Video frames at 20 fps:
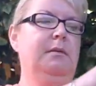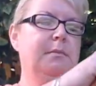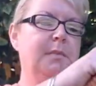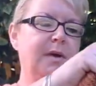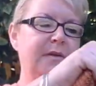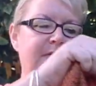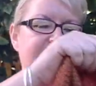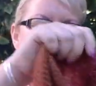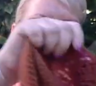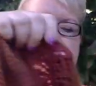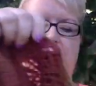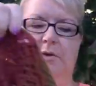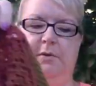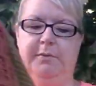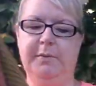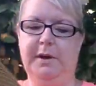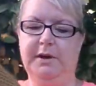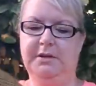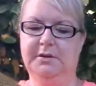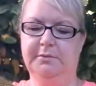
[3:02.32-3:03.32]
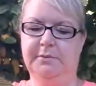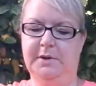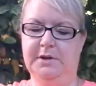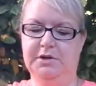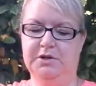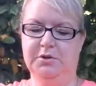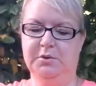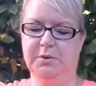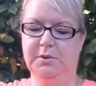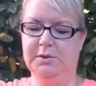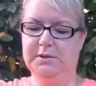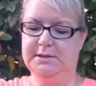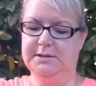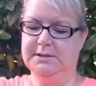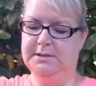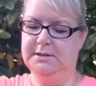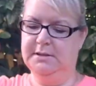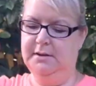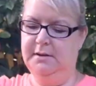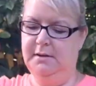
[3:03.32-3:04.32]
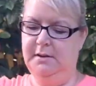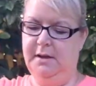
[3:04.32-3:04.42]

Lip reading: My favourite way to wear shawls,